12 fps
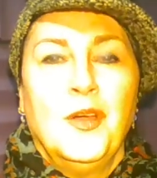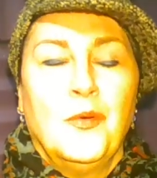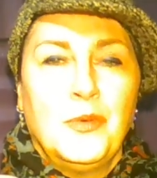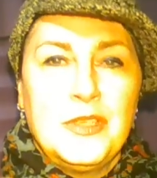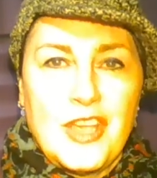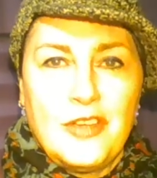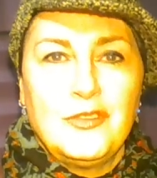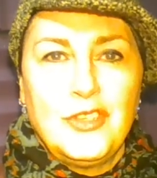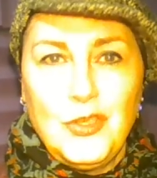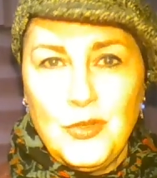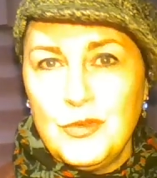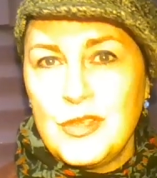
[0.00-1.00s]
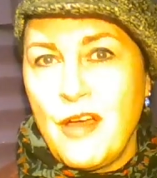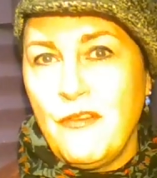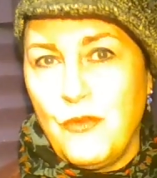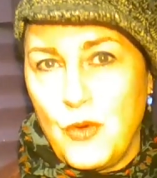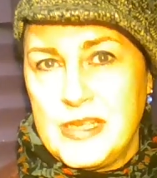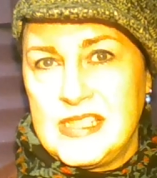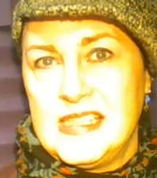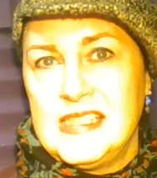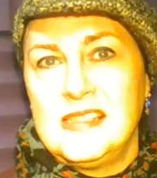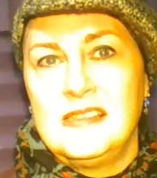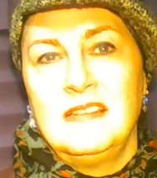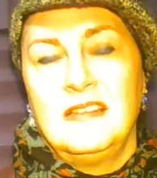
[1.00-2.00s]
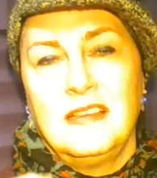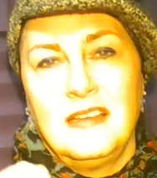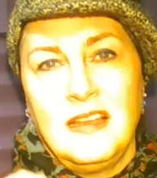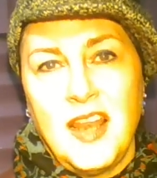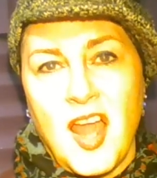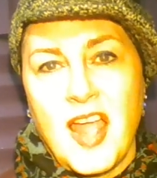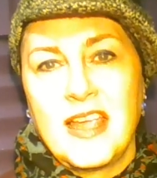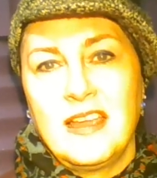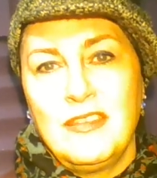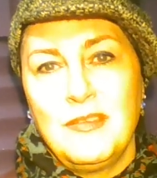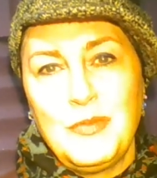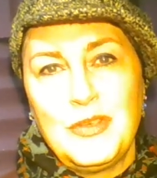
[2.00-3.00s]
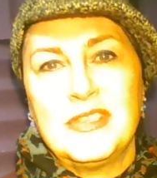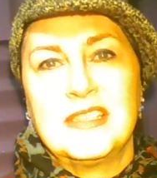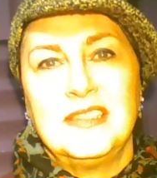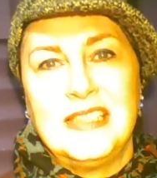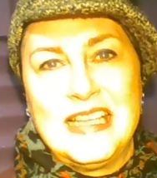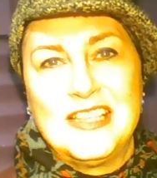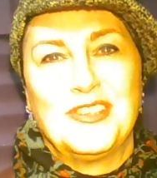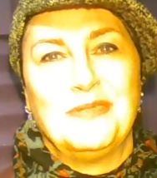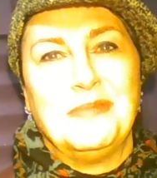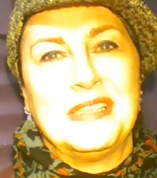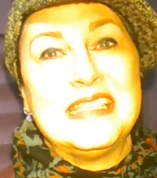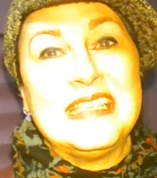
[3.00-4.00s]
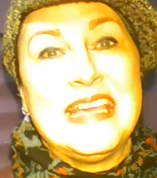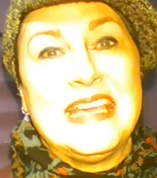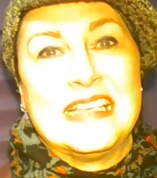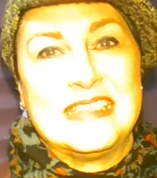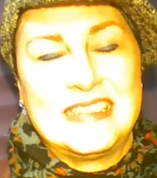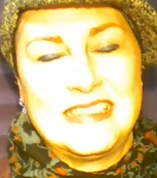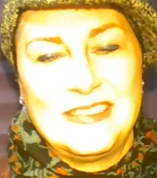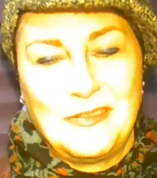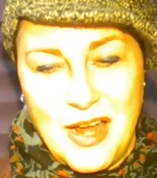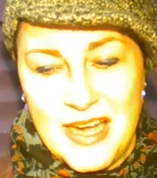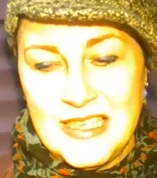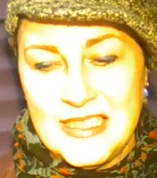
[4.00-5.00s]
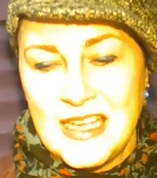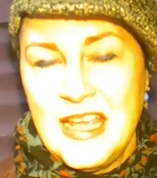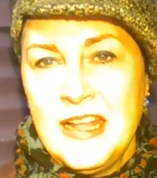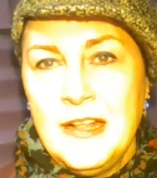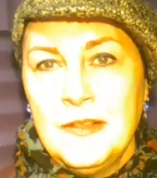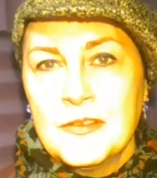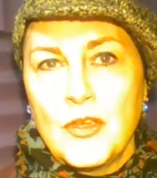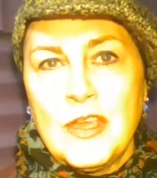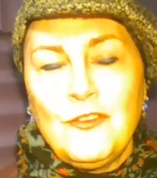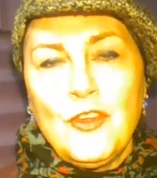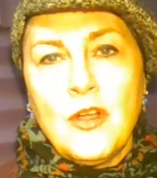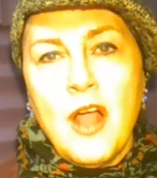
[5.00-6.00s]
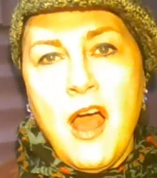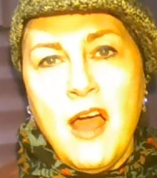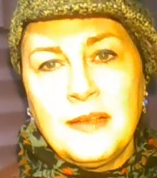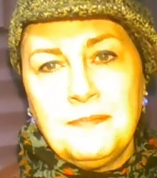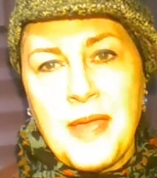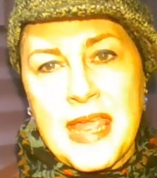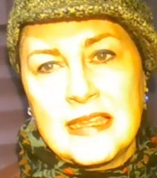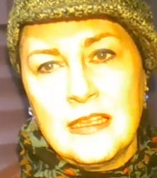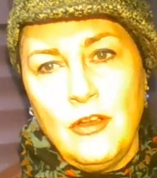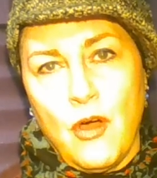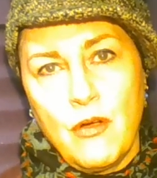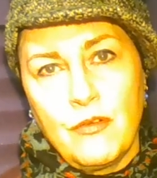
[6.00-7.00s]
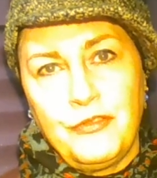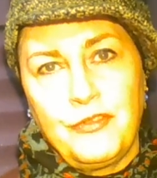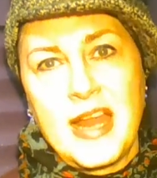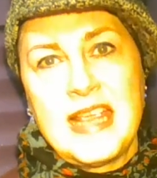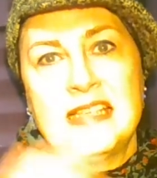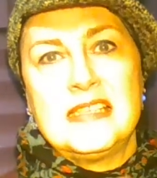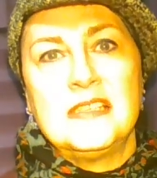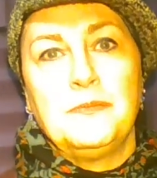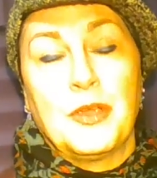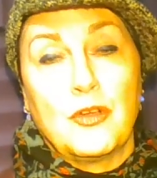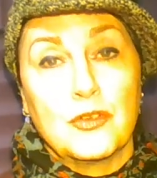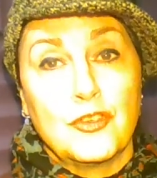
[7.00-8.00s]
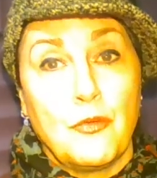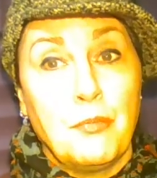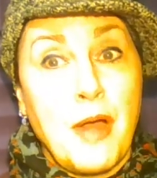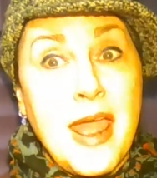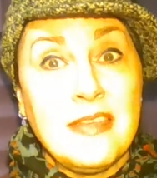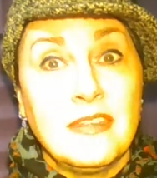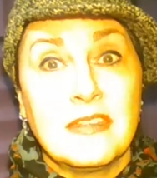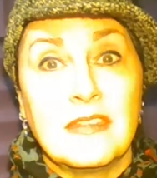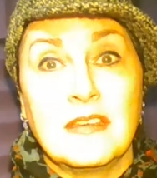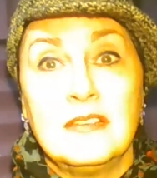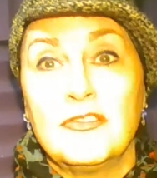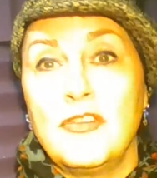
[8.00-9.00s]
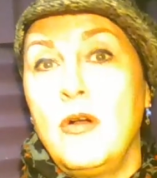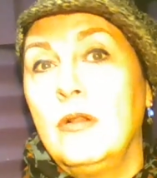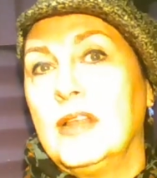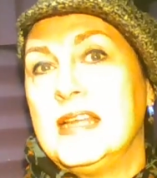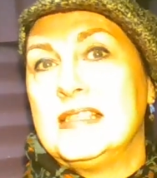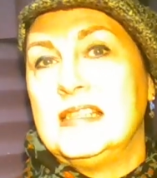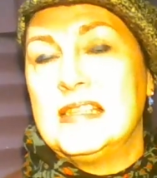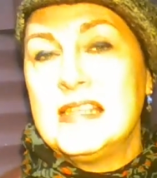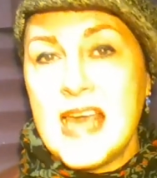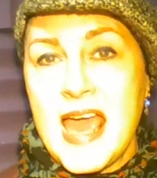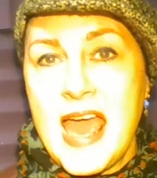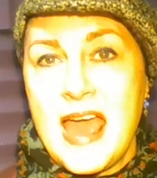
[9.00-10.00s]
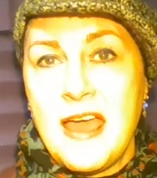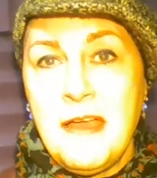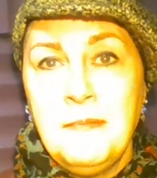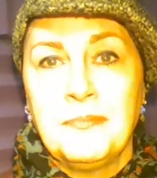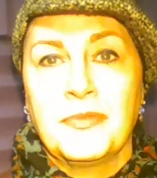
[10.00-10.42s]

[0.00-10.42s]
we don't use our voices like the musical instrument it is, right? So if you can't make the long phrases because your breath control isn't there,